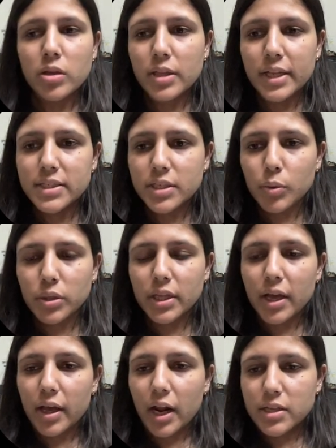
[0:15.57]
Let's see what
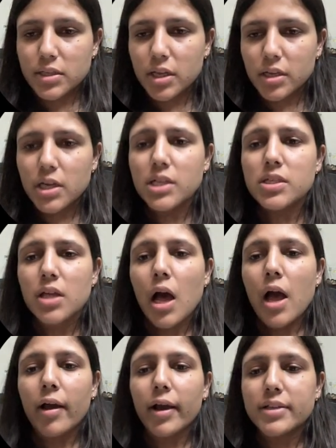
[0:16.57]
they are asking us.
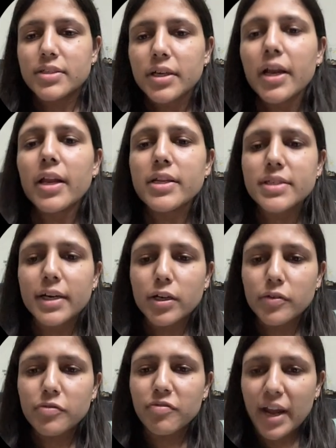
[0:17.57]
Consider a set
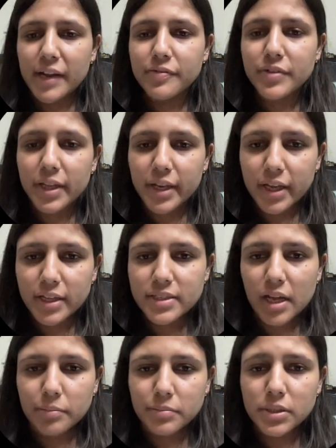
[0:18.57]
of 5 training
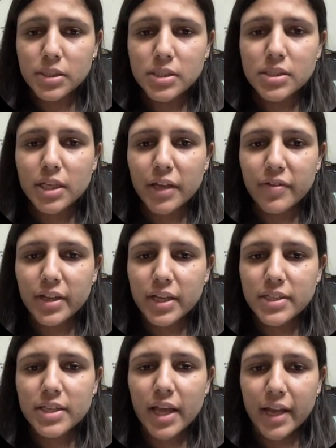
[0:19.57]
examples given
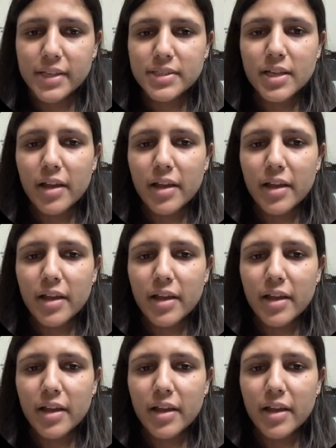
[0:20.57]
as xi,